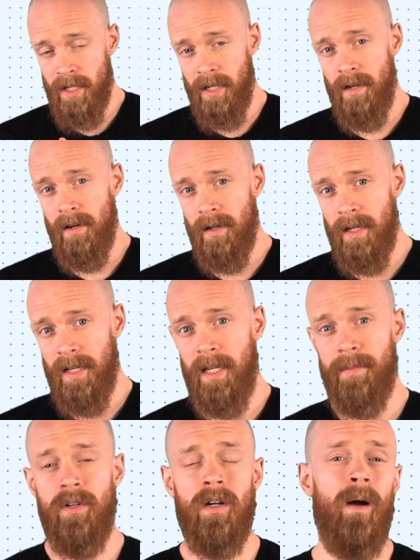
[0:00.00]
security
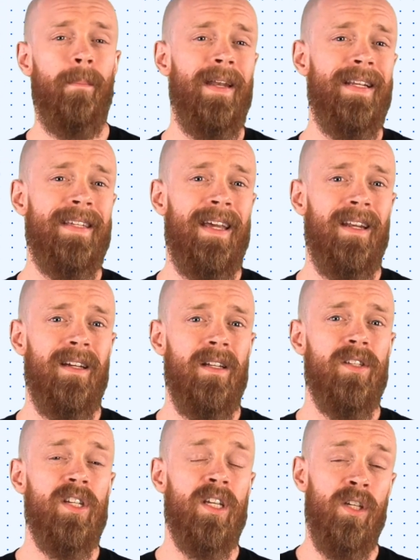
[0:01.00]
keeps your company data
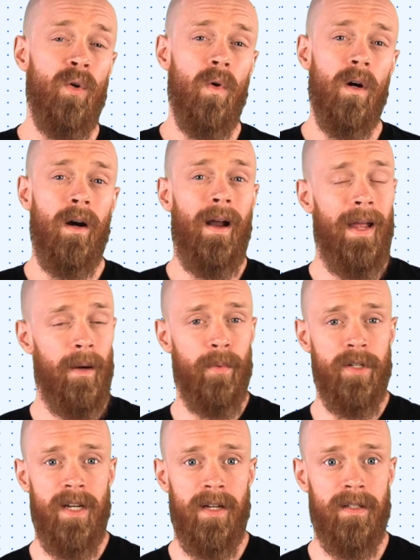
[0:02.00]
secure and
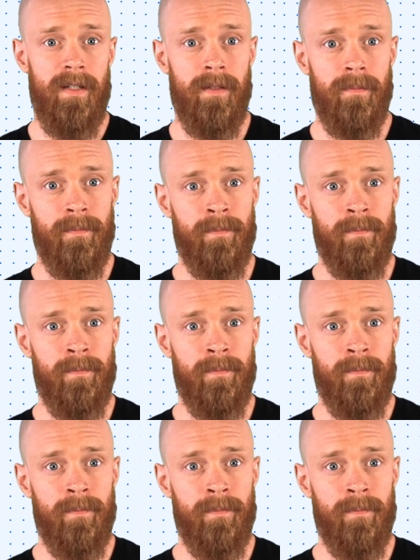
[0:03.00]
protected.